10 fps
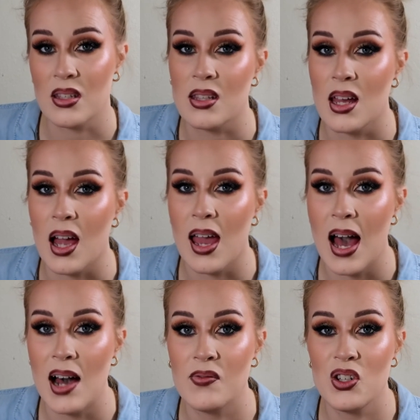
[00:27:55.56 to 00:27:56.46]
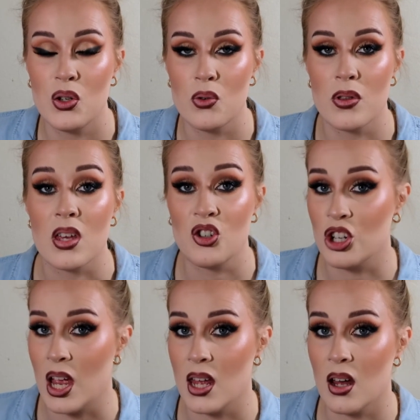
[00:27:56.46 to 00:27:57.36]
thing I have to the
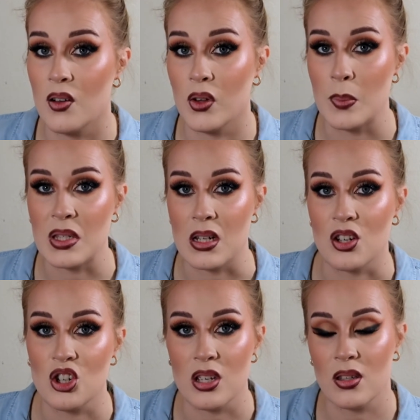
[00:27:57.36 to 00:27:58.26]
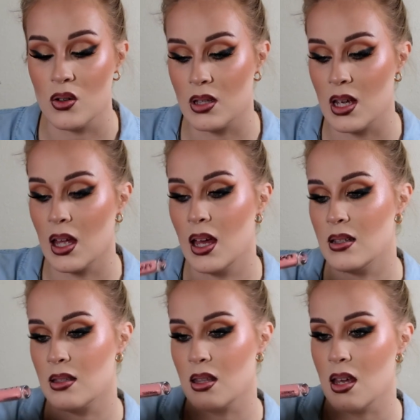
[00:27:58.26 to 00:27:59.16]
shade of lipstick she's using
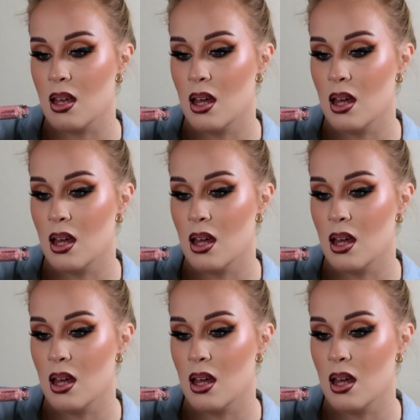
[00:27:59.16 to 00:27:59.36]
is the